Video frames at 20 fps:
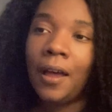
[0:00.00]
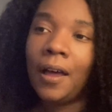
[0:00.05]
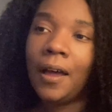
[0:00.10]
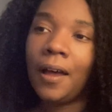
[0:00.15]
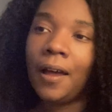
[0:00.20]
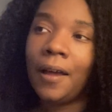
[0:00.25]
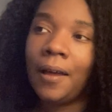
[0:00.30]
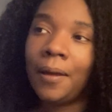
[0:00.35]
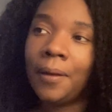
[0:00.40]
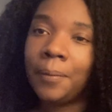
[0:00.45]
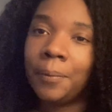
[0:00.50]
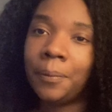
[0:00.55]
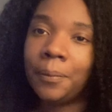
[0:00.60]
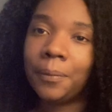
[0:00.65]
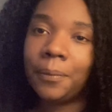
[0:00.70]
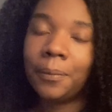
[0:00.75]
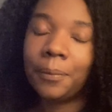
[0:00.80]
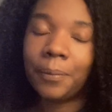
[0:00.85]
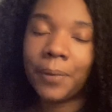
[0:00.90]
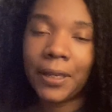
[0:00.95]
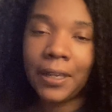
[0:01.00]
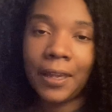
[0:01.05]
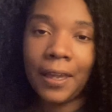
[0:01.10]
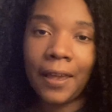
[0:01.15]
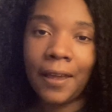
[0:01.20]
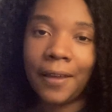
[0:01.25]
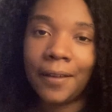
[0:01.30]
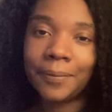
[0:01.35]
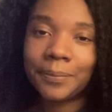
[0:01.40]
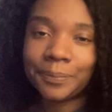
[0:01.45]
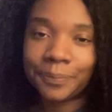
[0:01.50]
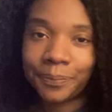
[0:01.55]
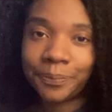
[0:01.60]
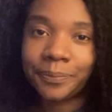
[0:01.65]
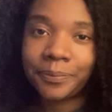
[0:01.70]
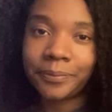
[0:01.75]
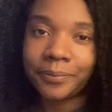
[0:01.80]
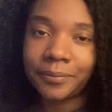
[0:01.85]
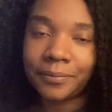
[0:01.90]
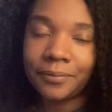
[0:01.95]
But yeah,
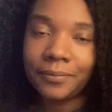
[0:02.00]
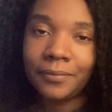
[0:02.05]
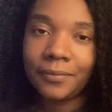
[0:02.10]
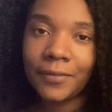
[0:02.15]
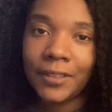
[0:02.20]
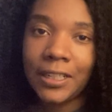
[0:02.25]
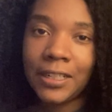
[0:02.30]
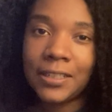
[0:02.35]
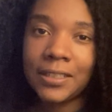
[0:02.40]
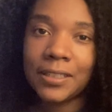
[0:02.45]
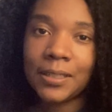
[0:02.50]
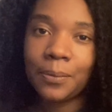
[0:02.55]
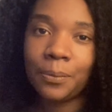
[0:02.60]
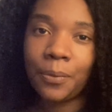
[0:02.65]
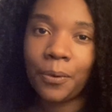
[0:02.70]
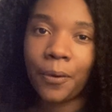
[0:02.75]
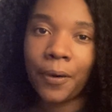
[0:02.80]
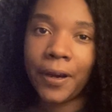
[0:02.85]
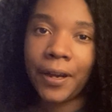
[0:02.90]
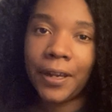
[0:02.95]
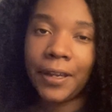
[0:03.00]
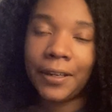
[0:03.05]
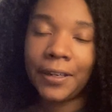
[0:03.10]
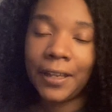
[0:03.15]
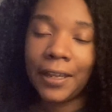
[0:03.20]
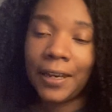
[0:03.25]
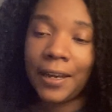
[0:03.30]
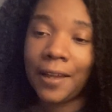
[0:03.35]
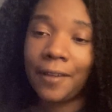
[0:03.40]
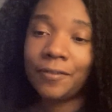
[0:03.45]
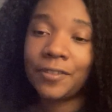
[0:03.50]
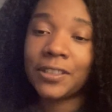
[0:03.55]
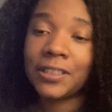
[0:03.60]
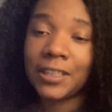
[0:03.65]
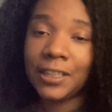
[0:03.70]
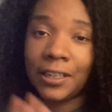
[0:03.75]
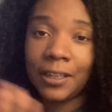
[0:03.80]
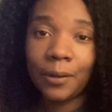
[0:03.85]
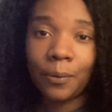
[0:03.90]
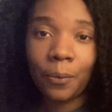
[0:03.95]
it's important. And I've
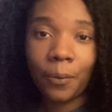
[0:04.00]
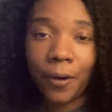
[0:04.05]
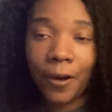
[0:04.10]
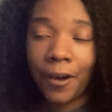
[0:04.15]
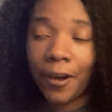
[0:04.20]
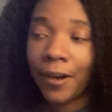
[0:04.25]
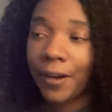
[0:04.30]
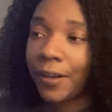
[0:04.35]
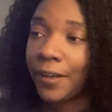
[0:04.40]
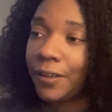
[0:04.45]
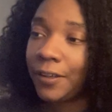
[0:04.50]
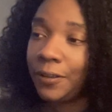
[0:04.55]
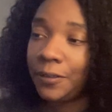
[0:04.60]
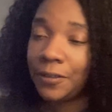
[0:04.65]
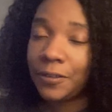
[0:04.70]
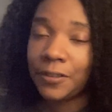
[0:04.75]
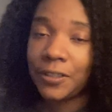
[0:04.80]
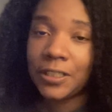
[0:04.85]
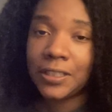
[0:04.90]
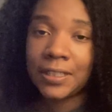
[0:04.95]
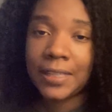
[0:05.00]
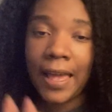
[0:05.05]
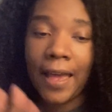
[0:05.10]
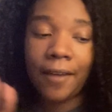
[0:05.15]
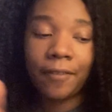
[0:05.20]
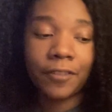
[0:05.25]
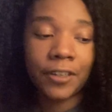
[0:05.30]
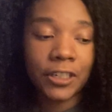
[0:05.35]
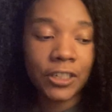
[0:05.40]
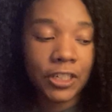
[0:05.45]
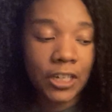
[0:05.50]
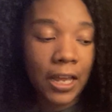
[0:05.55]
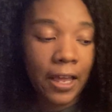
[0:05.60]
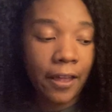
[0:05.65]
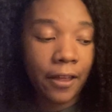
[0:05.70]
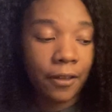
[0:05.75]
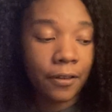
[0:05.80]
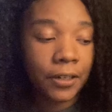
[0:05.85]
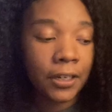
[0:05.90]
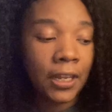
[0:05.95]
seen it work, just having a
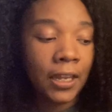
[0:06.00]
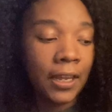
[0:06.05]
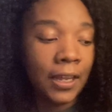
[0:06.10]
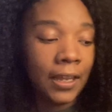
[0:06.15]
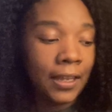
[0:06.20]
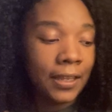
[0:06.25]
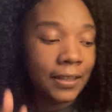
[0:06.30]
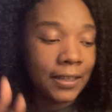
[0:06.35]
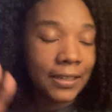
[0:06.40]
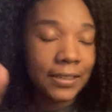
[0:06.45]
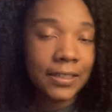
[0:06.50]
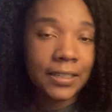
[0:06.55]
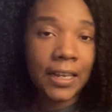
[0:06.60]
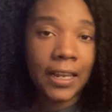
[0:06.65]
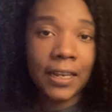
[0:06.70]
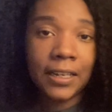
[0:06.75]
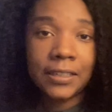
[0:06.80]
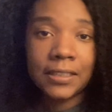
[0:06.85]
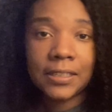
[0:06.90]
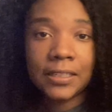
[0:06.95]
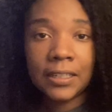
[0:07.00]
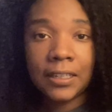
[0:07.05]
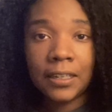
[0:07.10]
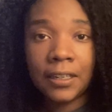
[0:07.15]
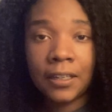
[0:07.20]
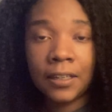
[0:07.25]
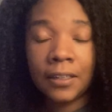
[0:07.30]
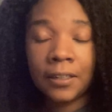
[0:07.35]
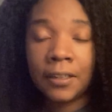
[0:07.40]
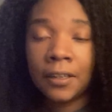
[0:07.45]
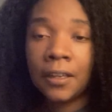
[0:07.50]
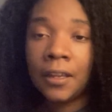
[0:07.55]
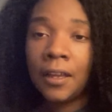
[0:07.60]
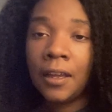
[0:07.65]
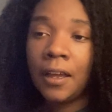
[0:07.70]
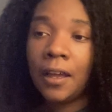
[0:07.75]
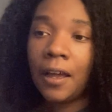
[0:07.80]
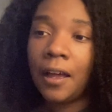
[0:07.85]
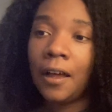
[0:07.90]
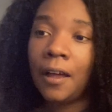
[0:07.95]
child that's 18,
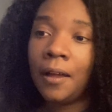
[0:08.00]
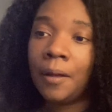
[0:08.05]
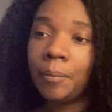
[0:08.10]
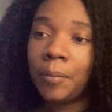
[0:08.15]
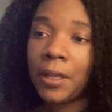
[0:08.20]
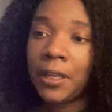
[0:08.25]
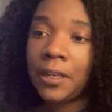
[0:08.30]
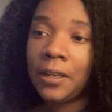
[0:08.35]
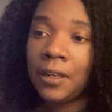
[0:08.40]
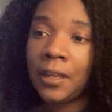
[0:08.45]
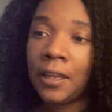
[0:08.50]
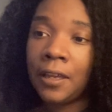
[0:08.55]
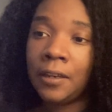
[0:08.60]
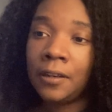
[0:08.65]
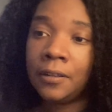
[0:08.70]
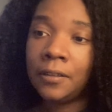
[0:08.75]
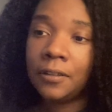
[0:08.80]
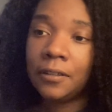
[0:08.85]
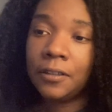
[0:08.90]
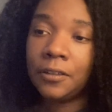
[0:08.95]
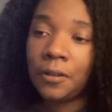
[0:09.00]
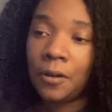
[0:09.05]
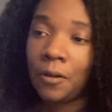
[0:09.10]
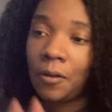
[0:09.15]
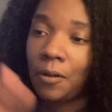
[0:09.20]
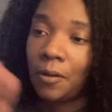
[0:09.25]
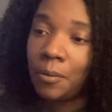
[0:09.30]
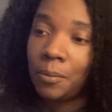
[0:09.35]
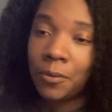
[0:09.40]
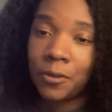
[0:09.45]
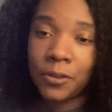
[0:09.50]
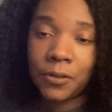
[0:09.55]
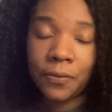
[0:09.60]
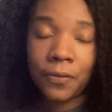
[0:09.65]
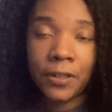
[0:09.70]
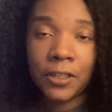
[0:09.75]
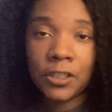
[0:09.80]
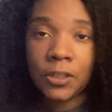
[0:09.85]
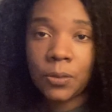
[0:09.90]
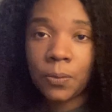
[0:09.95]
and then, almost
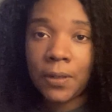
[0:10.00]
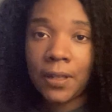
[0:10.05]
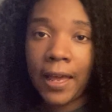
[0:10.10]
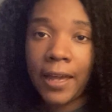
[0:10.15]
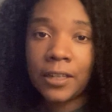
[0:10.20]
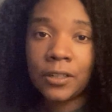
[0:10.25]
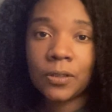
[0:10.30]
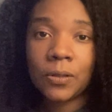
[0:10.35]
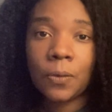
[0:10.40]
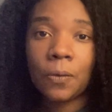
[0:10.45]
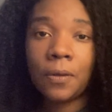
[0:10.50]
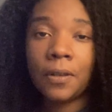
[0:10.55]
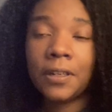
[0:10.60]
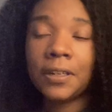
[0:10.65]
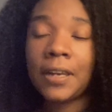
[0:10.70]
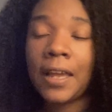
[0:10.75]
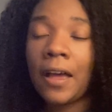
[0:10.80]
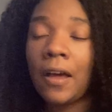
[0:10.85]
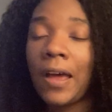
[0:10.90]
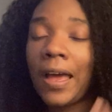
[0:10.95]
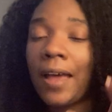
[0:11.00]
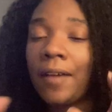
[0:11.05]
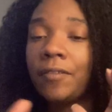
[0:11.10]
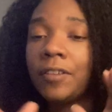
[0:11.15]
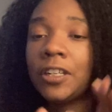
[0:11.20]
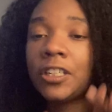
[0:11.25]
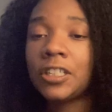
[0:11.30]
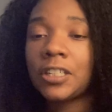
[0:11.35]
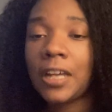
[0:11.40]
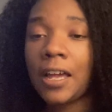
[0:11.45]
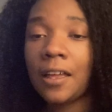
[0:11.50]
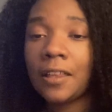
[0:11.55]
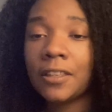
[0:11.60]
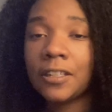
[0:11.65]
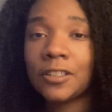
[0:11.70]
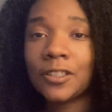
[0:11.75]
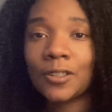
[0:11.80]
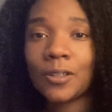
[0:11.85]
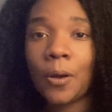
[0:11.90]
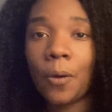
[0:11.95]
finished with high school, and now having a child
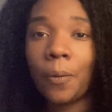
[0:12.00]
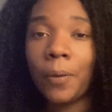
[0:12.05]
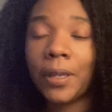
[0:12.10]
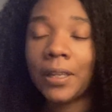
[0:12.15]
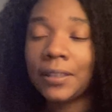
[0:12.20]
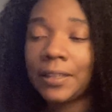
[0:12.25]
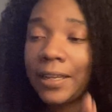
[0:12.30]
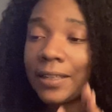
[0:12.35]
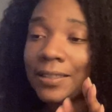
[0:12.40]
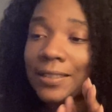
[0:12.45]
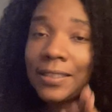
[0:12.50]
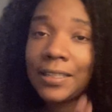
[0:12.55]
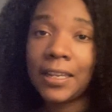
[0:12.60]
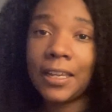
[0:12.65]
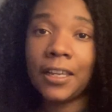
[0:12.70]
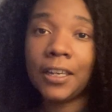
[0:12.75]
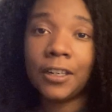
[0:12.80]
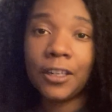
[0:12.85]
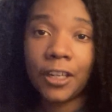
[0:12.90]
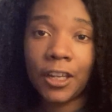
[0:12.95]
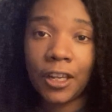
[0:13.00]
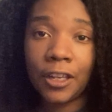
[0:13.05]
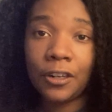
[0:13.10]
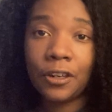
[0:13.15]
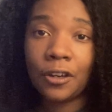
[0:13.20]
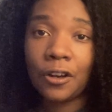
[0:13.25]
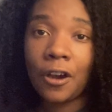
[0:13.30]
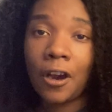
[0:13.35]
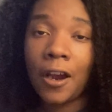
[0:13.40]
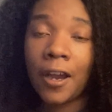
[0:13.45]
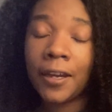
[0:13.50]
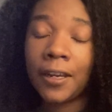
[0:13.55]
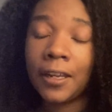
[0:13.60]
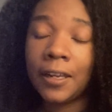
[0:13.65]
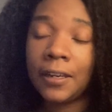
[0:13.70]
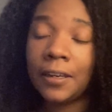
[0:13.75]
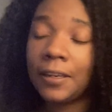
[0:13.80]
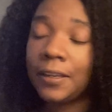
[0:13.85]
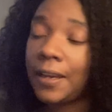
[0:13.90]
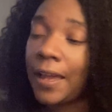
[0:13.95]
that's in
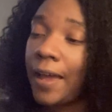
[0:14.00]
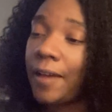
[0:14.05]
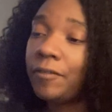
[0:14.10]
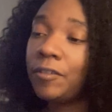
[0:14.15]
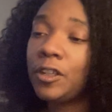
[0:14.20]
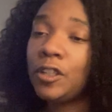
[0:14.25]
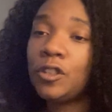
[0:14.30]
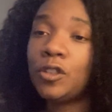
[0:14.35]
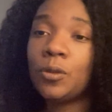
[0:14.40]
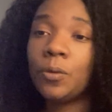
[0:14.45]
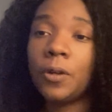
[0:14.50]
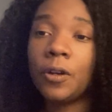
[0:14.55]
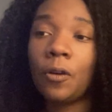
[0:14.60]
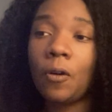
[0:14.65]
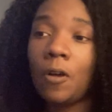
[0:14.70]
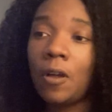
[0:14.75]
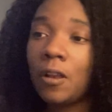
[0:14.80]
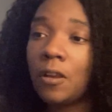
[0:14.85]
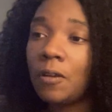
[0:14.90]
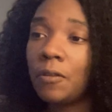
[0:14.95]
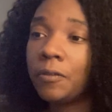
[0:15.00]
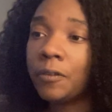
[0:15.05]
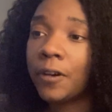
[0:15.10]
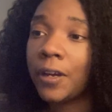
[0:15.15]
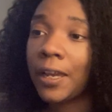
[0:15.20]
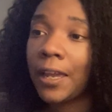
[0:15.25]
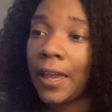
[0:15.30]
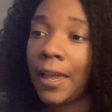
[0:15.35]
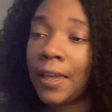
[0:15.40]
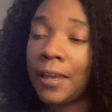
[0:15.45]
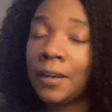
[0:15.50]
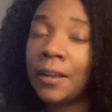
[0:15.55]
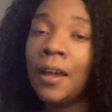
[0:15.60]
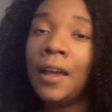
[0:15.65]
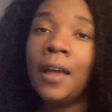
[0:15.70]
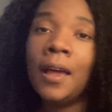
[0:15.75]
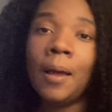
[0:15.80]
kindergarten and having to do it all over again.